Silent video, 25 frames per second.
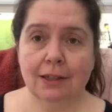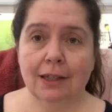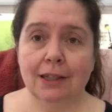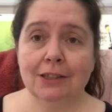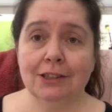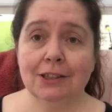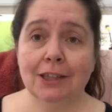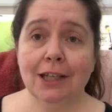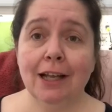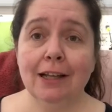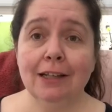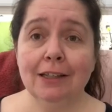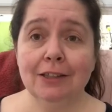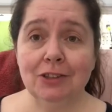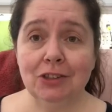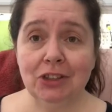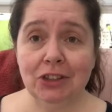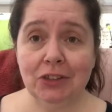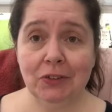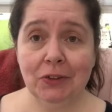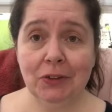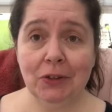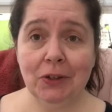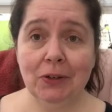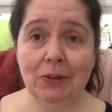I challenge
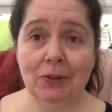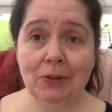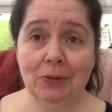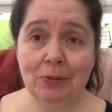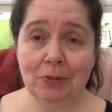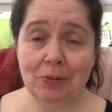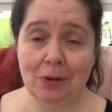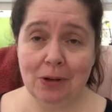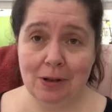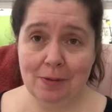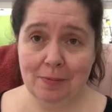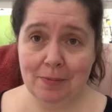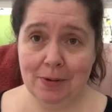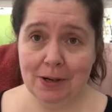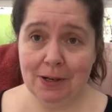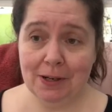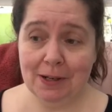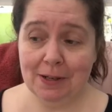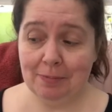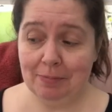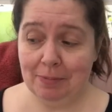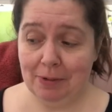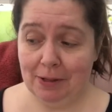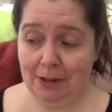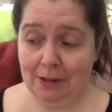you to go to Walmart
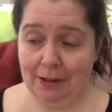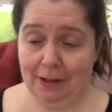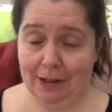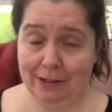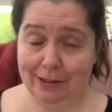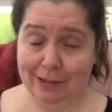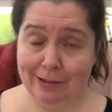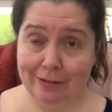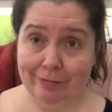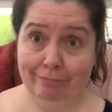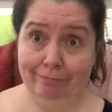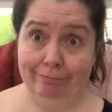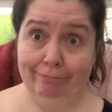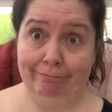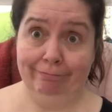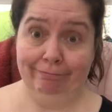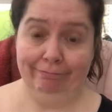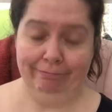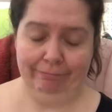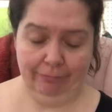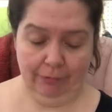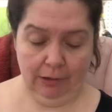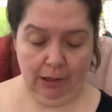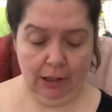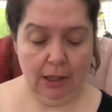and pay less.
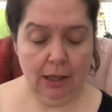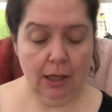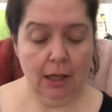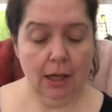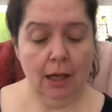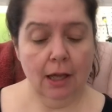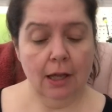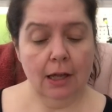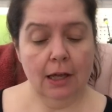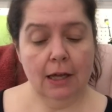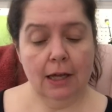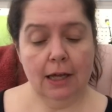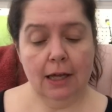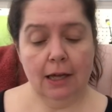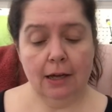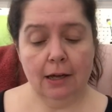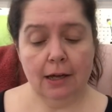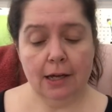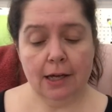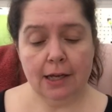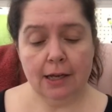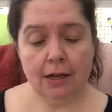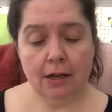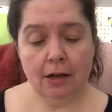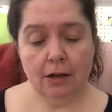
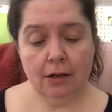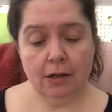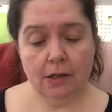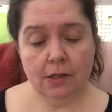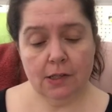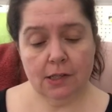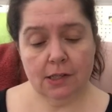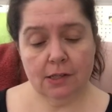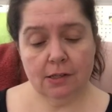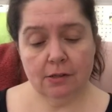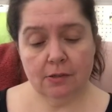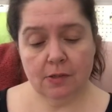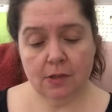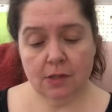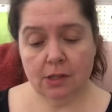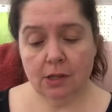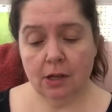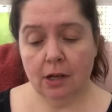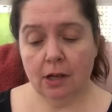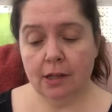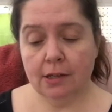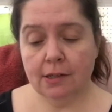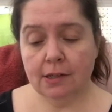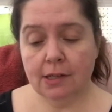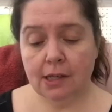I also
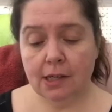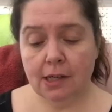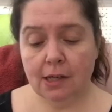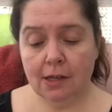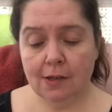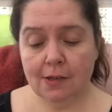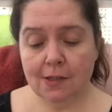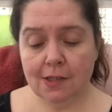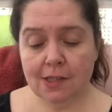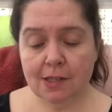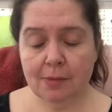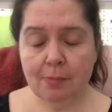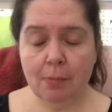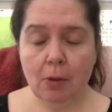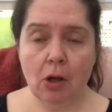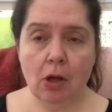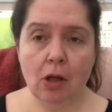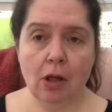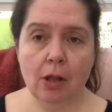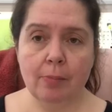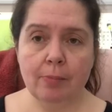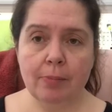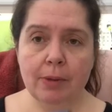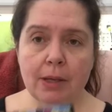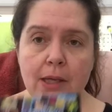saw the
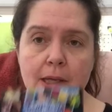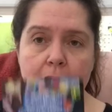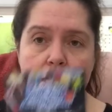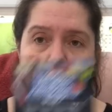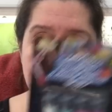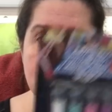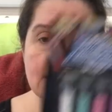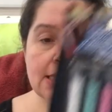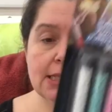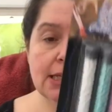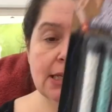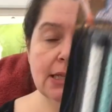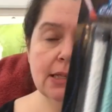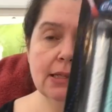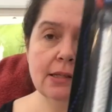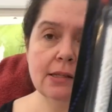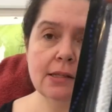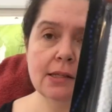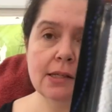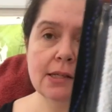small beads in